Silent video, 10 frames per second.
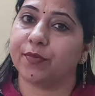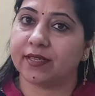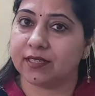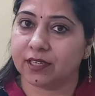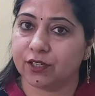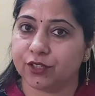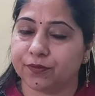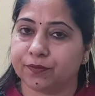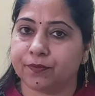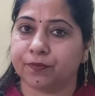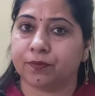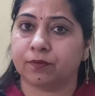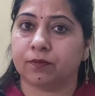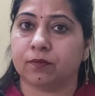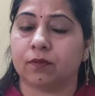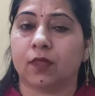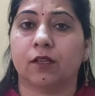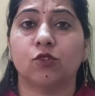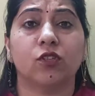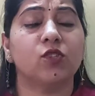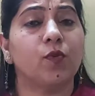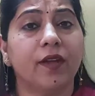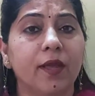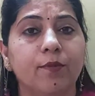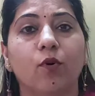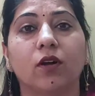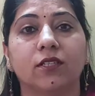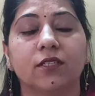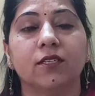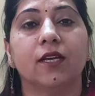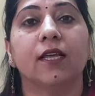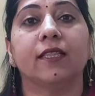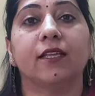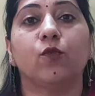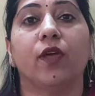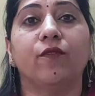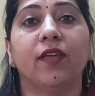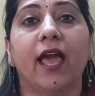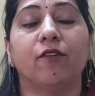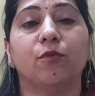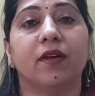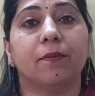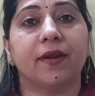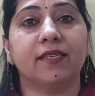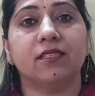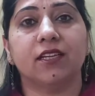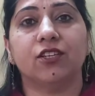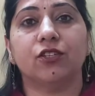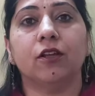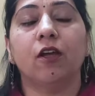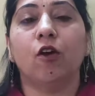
presentation. So it's very important that when we have to make a presentation,